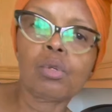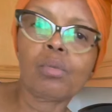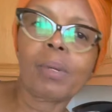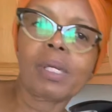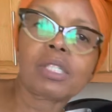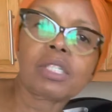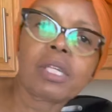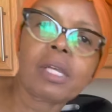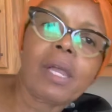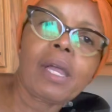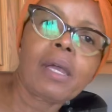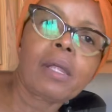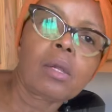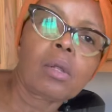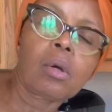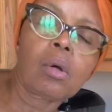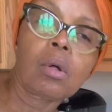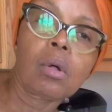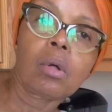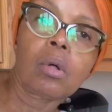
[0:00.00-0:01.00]
my
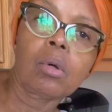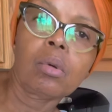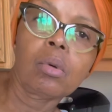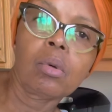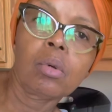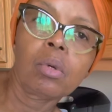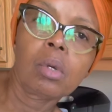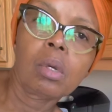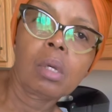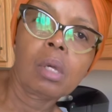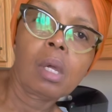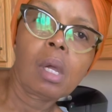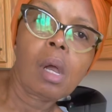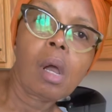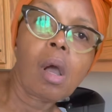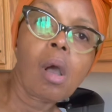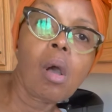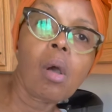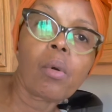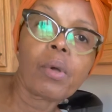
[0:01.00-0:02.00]
channel.
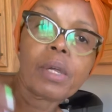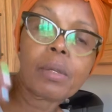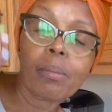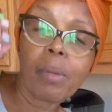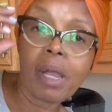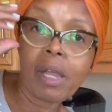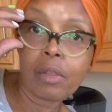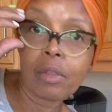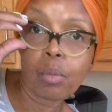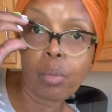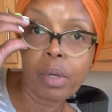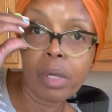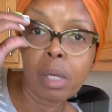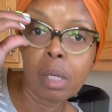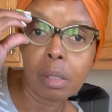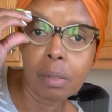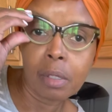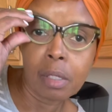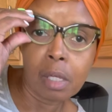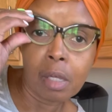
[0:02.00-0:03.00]
Oh, and by the
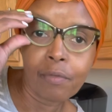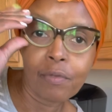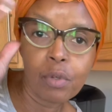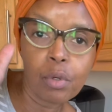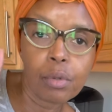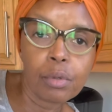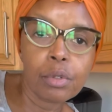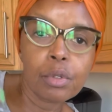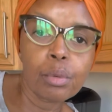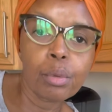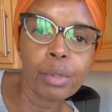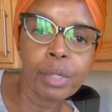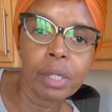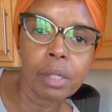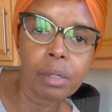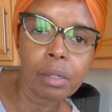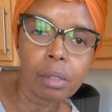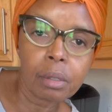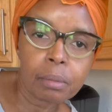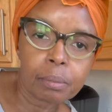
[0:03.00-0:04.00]
way, if you're new
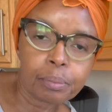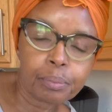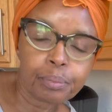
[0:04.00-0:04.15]
here,